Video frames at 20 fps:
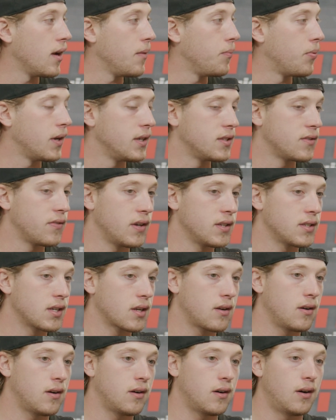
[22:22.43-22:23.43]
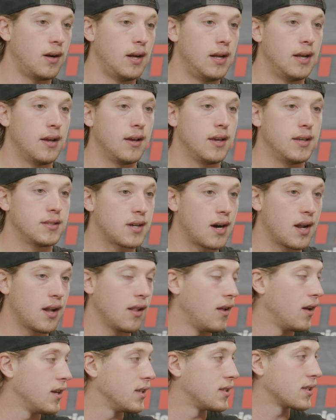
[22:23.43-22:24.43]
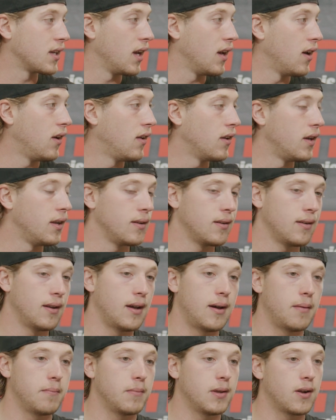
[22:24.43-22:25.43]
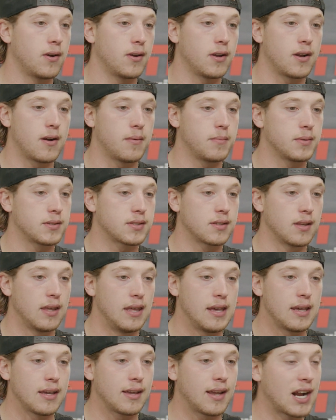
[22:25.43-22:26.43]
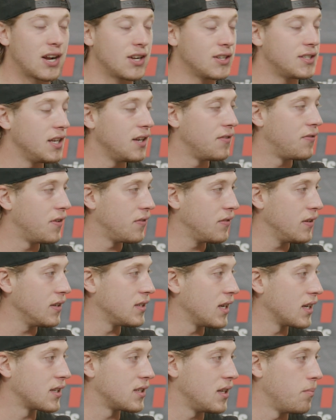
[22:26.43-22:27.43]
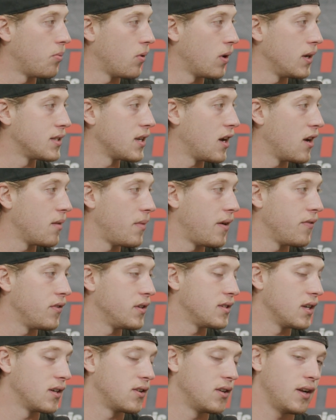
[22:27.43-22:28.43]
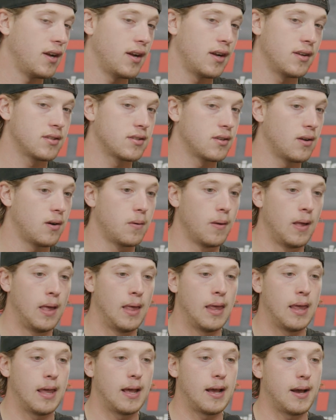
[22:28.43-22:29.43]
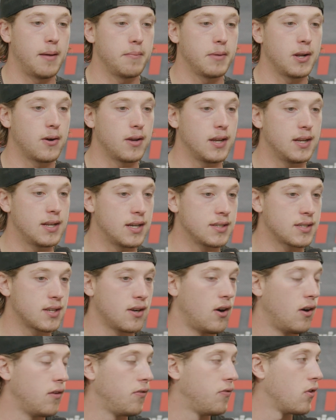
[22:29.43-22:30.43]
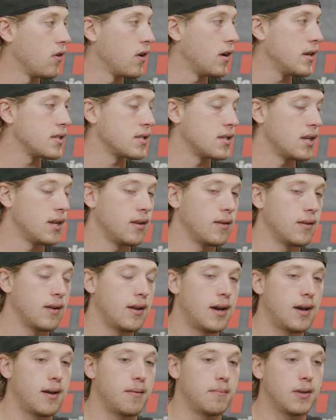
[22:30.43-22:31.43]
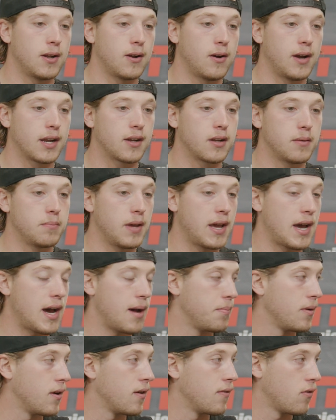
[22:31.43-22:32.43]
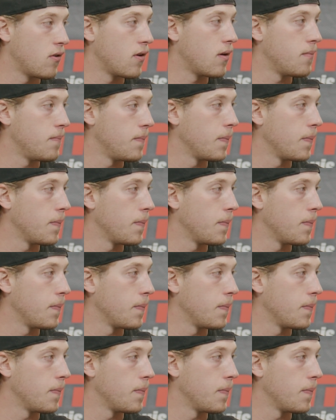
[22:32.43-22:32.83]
He plays physical. He's got a lot of skill and, you're almost guaranteed 50, 60 points out of him every single year. So, he does it all for us and, I couldn't be happier for him.